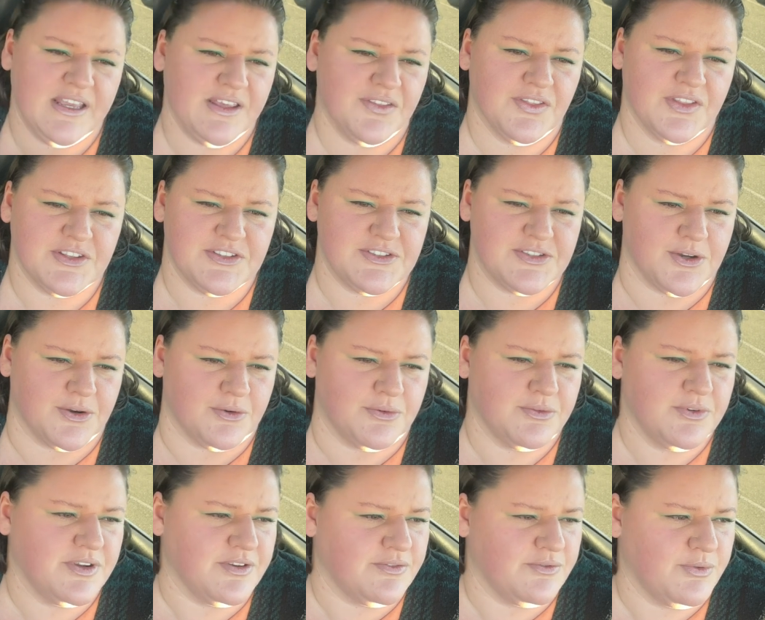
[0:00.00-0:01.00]
in the
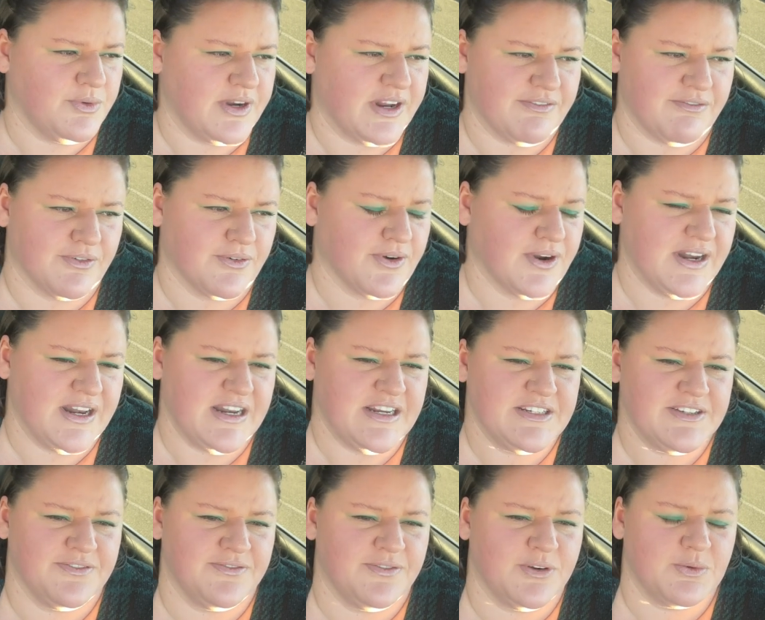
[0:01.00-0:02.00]
zone of whatever I need
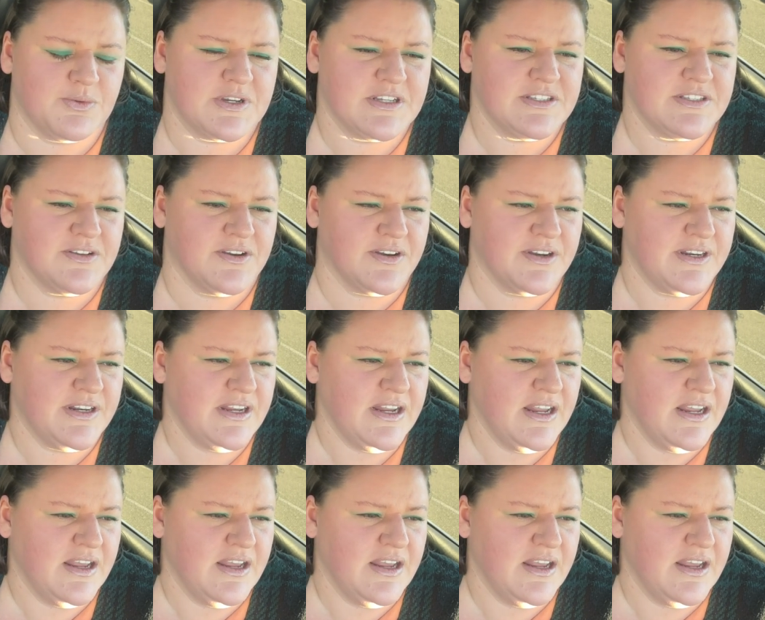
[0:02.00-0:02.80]
to focus on,